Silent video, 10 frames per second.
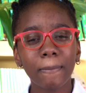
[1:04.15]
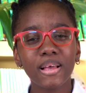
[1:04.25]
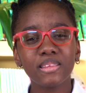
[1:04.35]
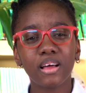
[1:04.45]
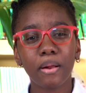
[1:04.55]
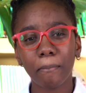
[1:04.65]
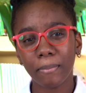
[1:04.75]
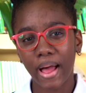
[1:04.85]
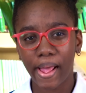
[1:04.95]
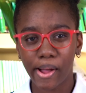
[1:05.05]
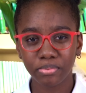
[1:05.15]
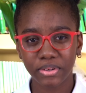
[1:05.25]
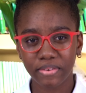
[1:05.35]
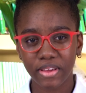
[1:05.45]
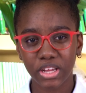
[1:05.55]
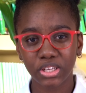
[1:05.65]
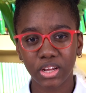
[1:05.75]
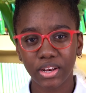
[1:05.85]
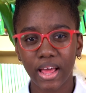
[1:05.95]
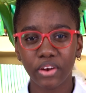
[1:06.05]
based on my
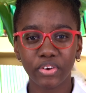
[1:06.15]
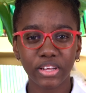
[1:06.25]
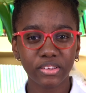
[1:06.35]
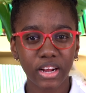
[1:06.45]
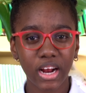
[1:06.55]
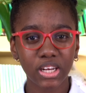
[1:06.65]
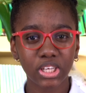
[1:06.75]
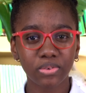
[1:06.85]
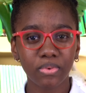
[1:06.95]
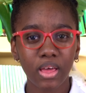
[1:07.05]
observation and research,